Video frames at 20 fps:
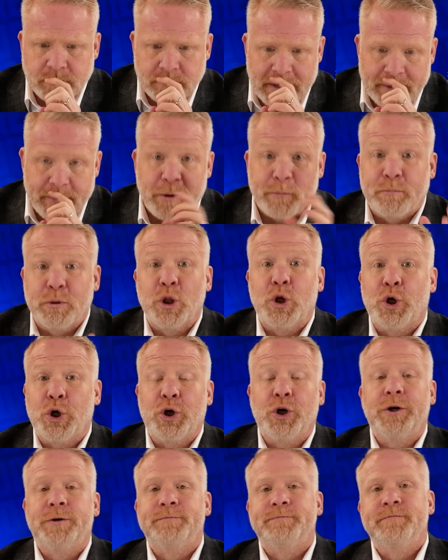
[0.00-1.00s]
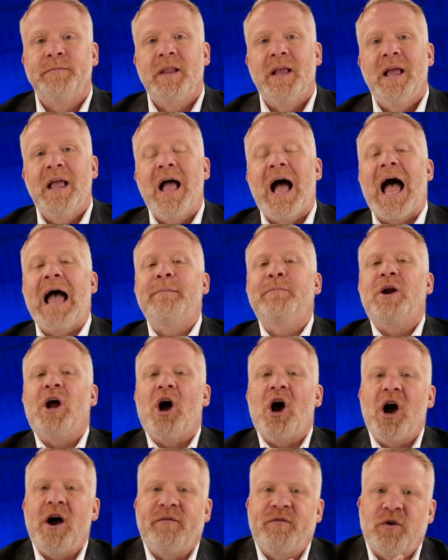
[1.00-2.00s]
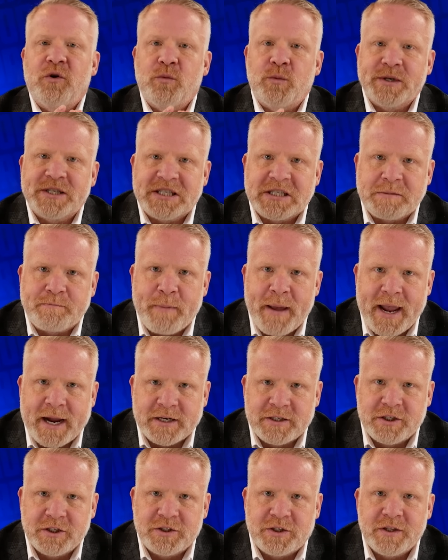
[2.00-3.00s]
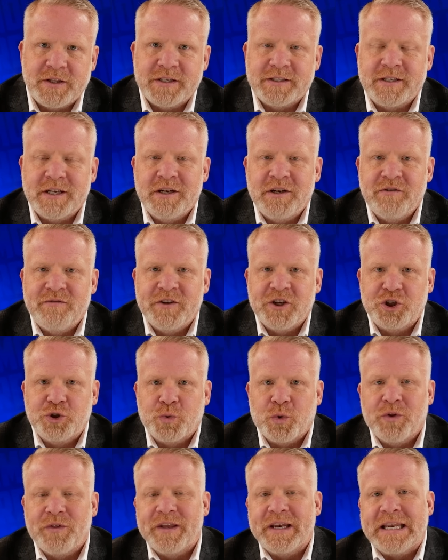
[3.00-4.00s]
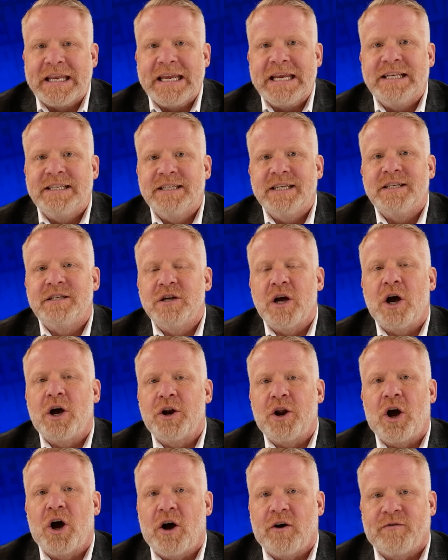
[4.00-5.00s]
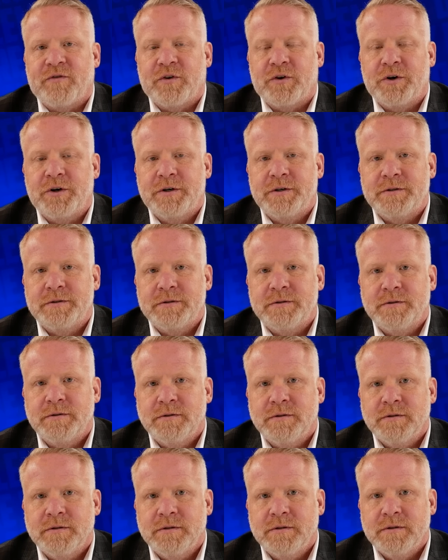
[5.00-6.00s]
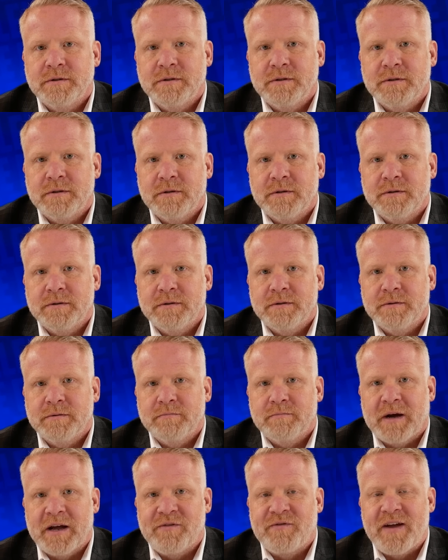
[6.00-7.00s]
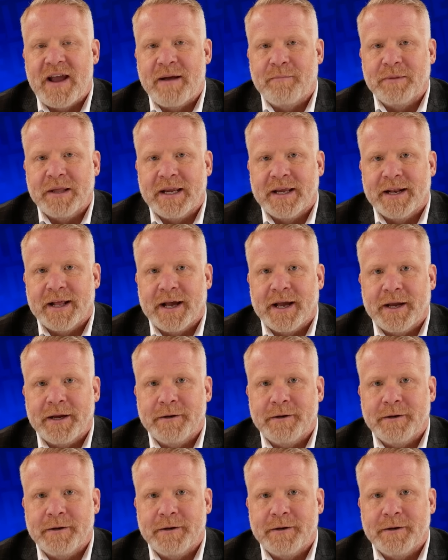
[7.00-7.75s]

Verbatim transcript: I'm going to blur. I'm going to offer respect to this individual that he did not offer my family and I.